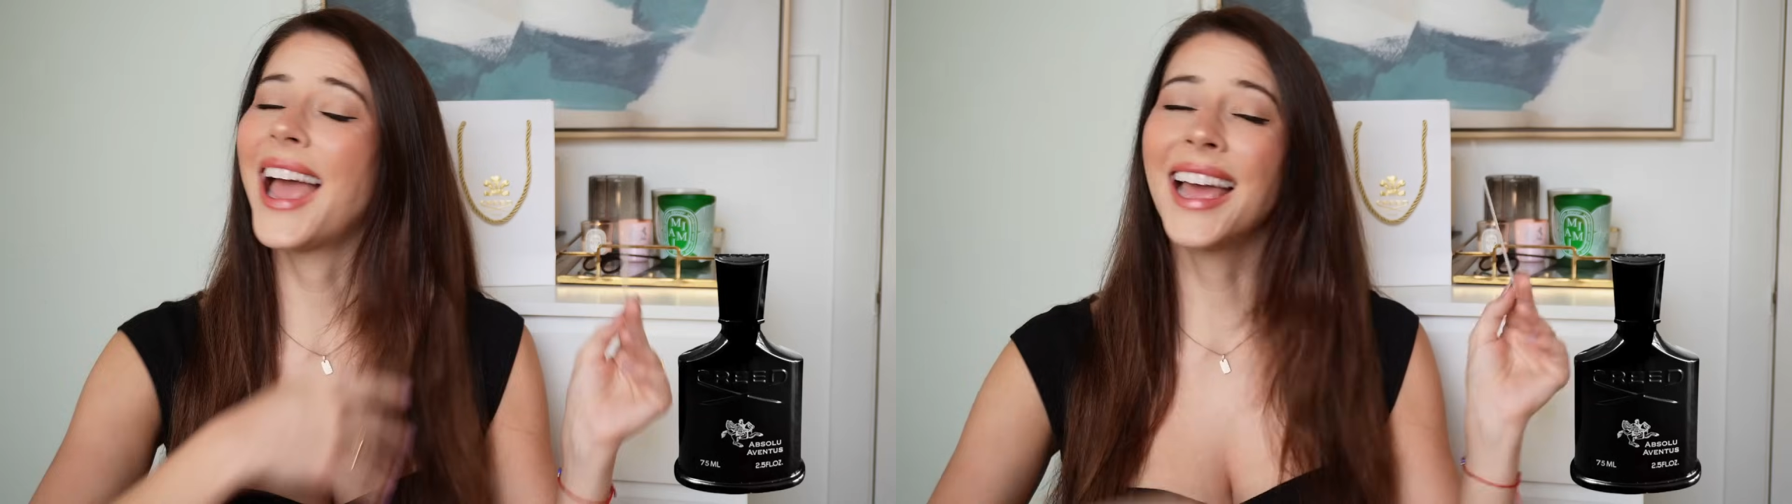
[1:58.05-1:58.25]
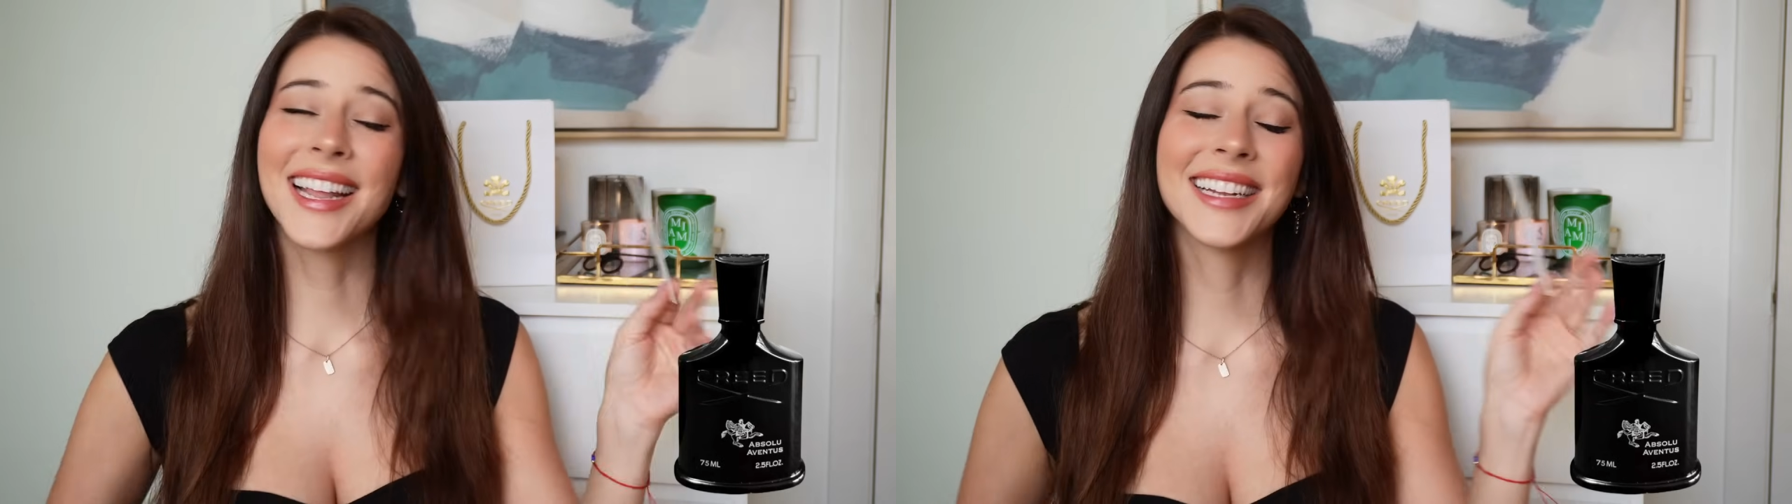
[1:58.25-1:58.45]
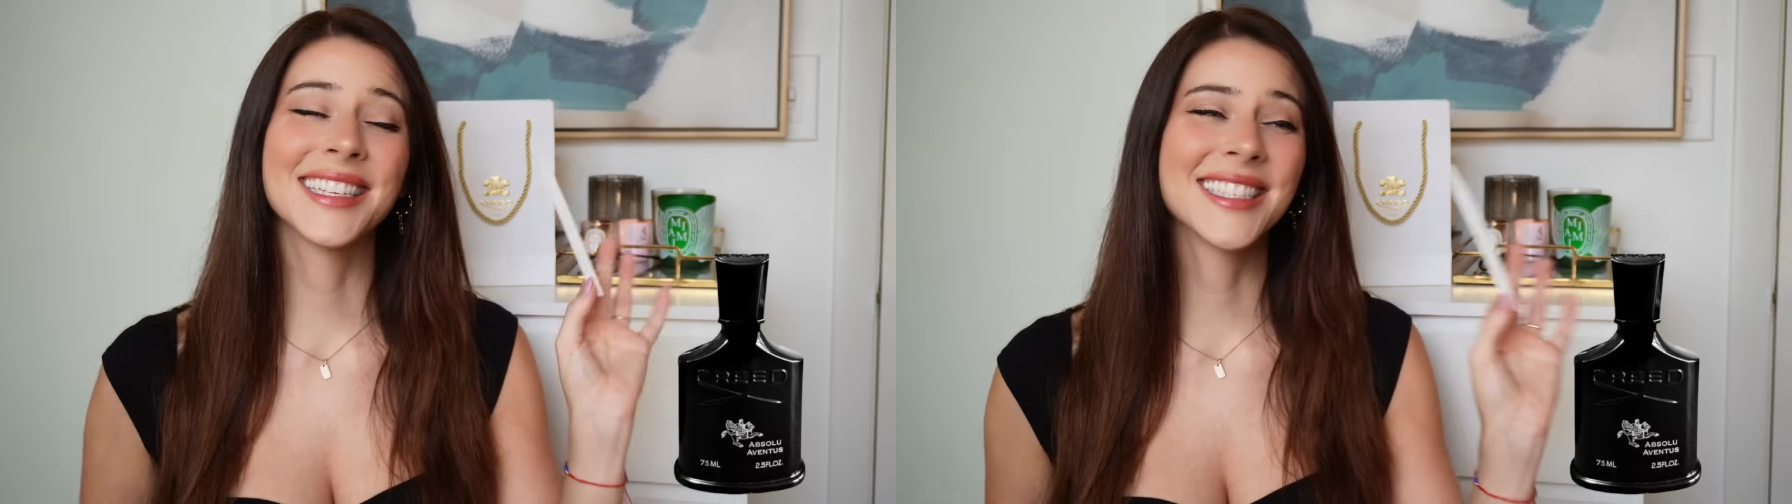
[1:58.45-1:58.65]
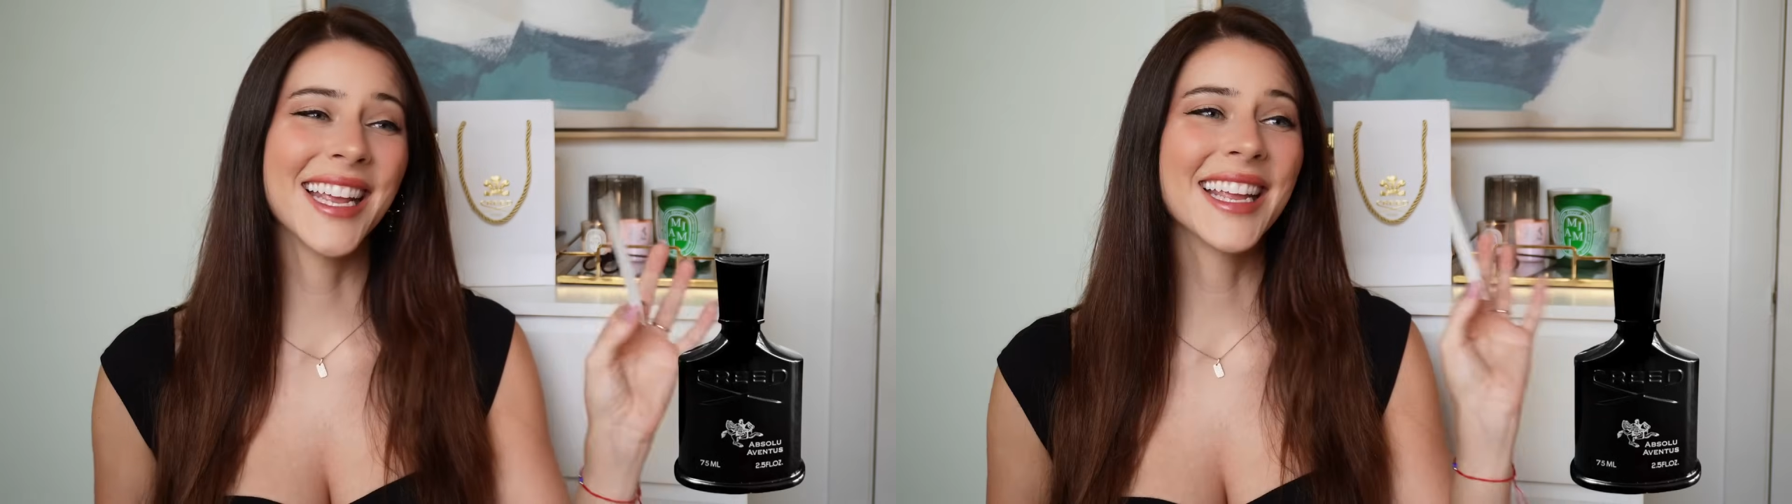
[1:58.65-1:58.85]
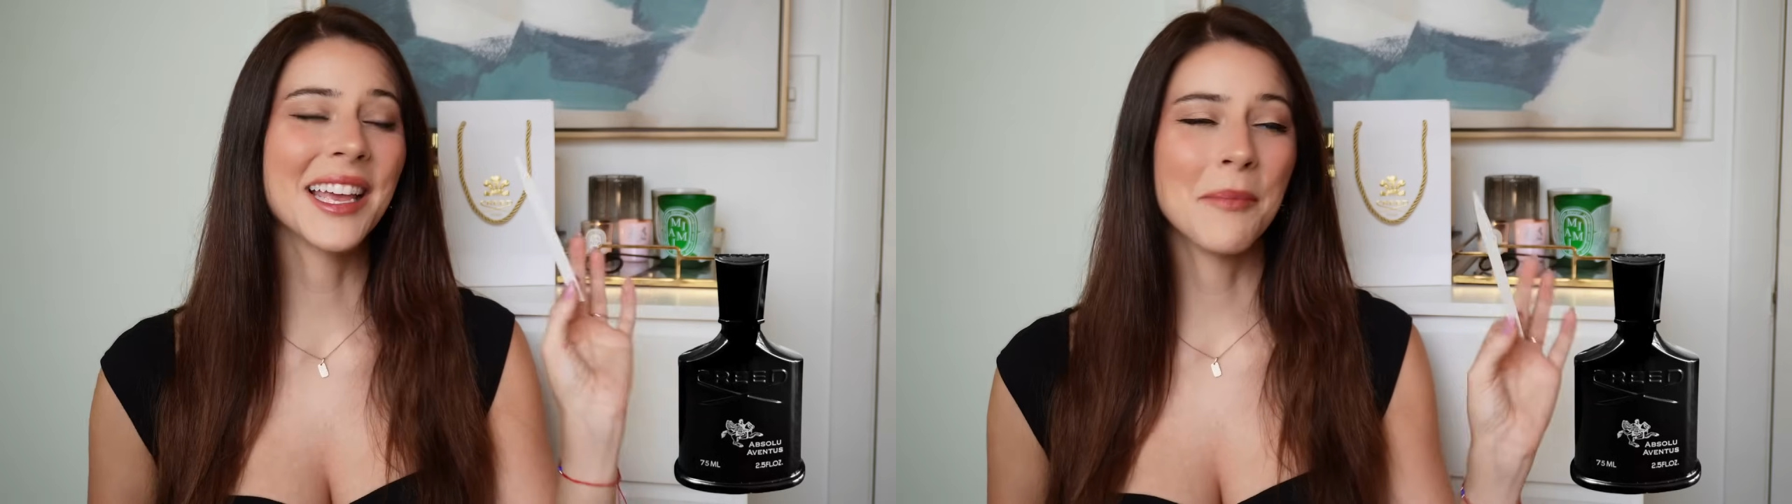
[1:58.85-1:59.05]
And I did
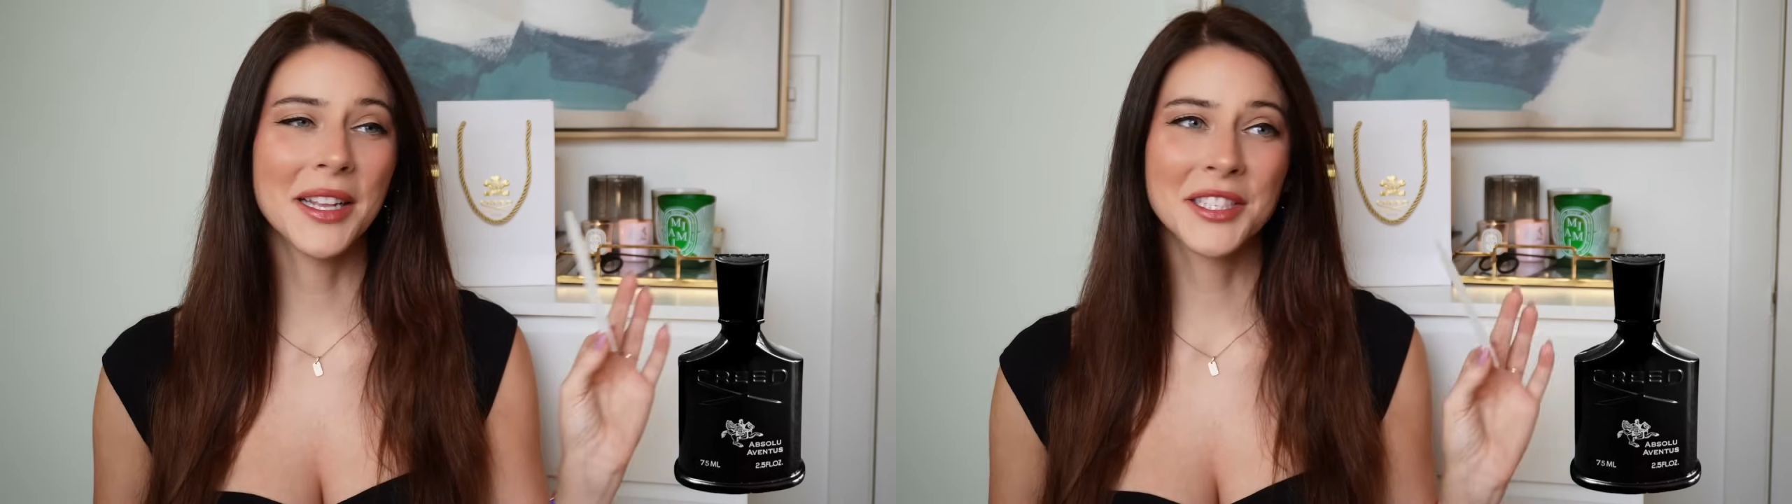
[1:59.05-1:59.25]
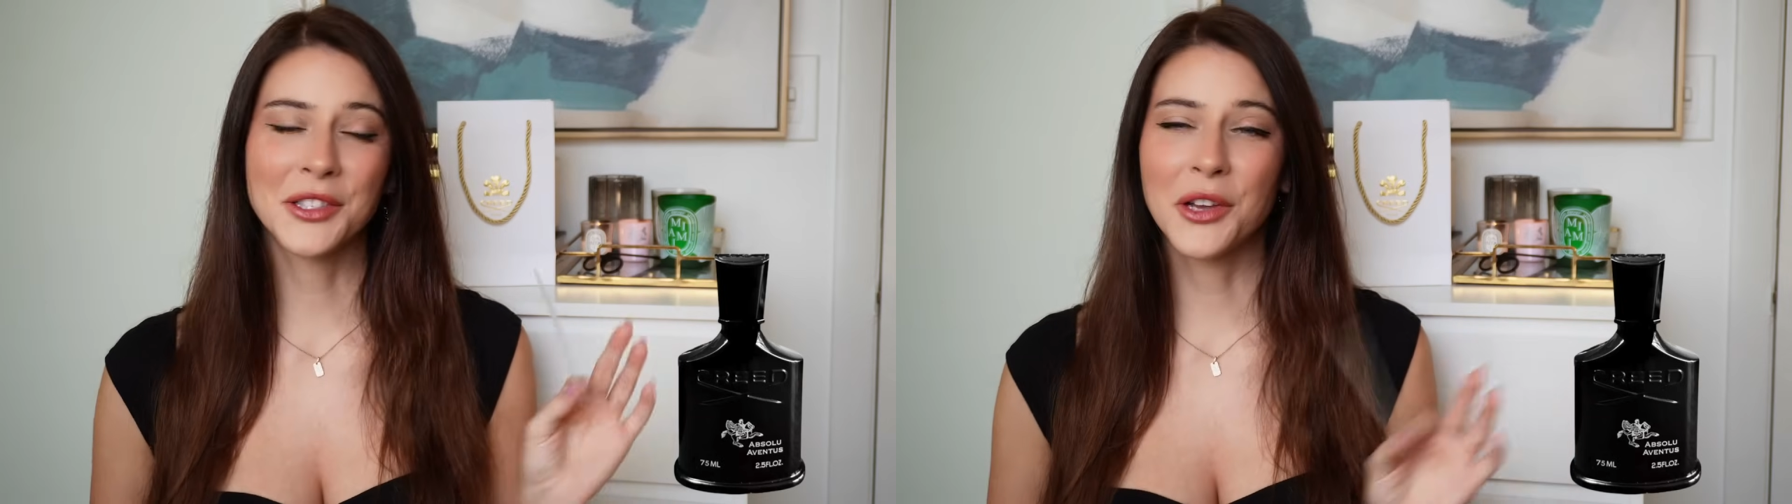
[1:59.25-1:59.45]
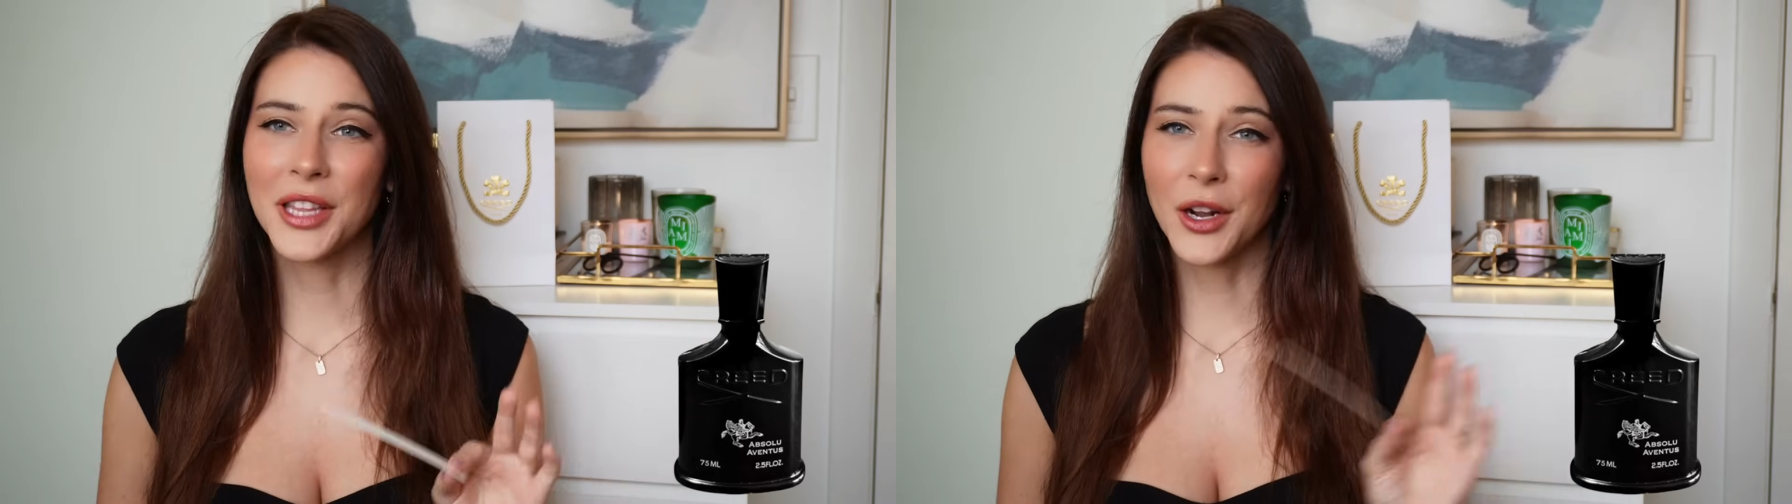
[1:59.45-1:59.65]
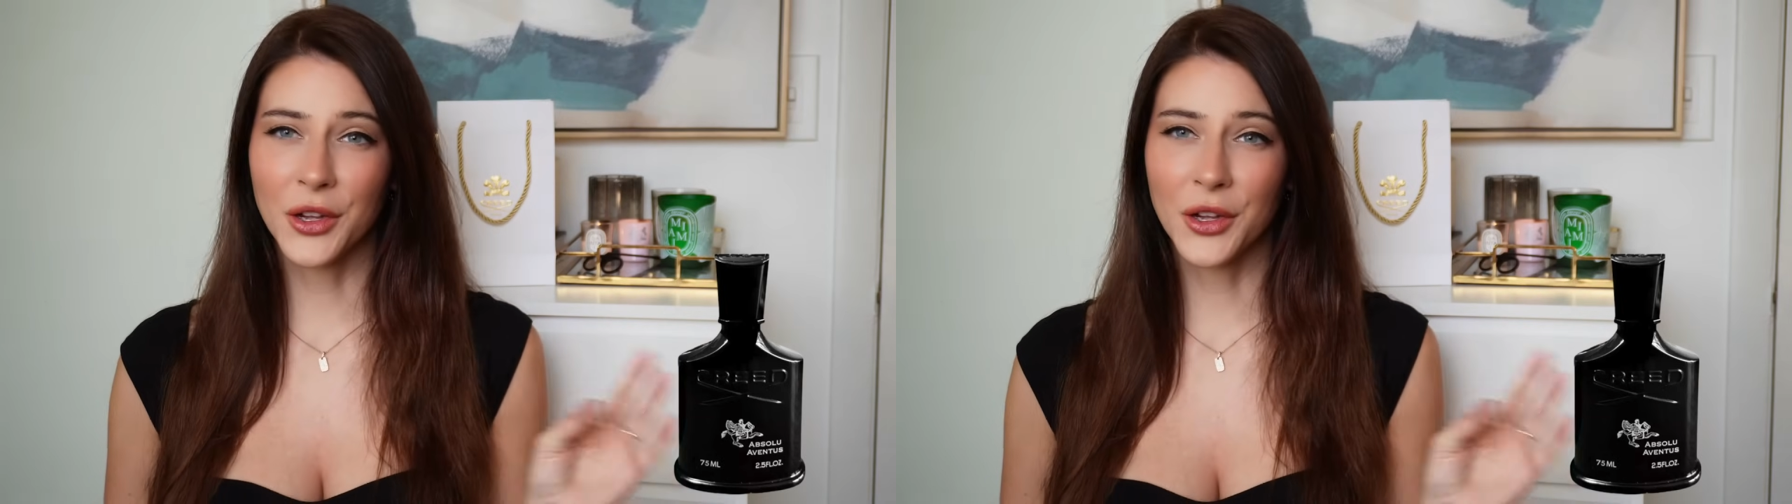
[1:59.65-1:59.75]
take a mental note that